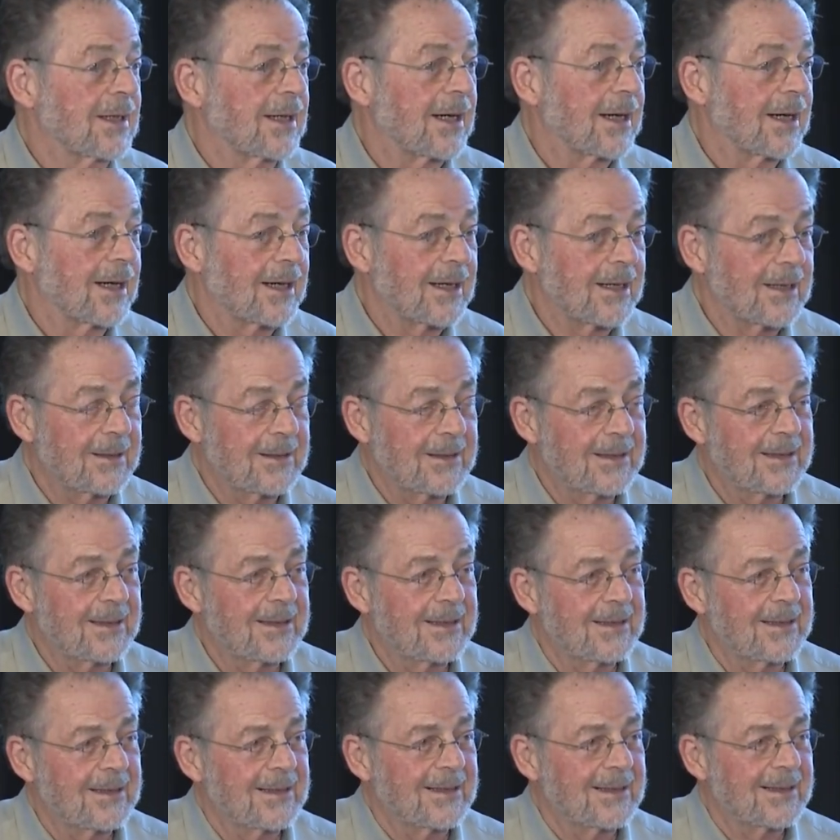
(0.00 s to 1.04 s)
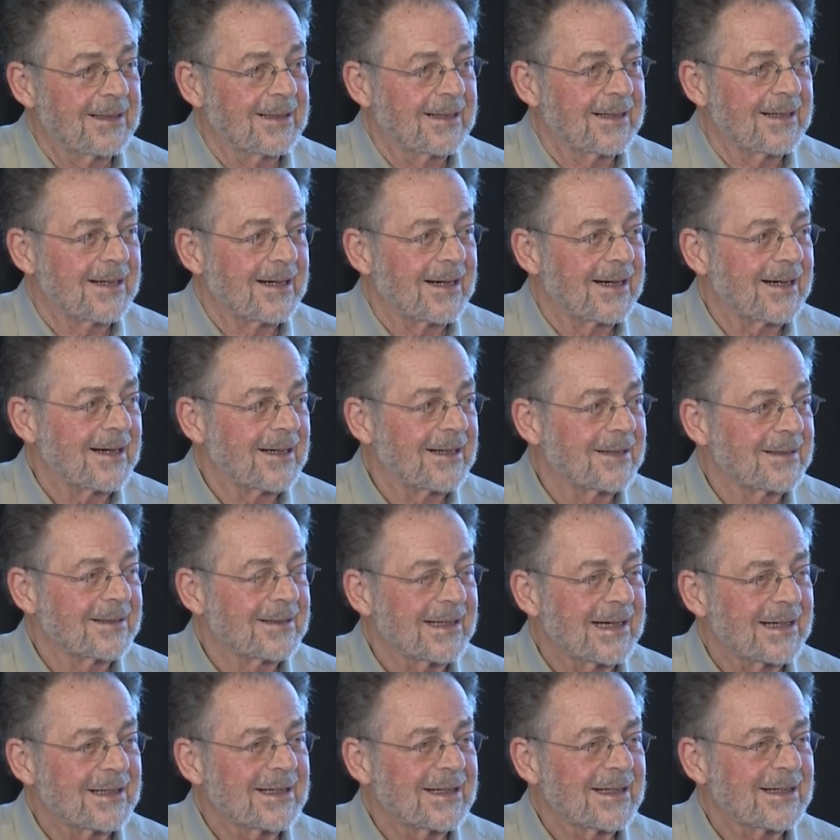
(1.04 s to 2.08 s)
Uh, uh,
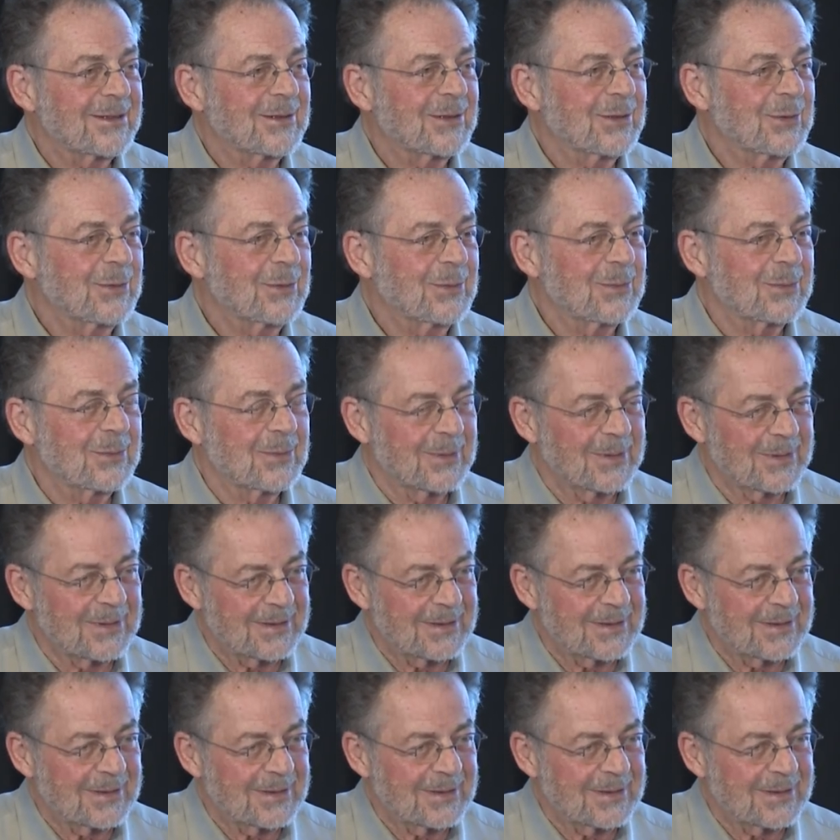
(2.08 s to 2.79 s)
I, I, do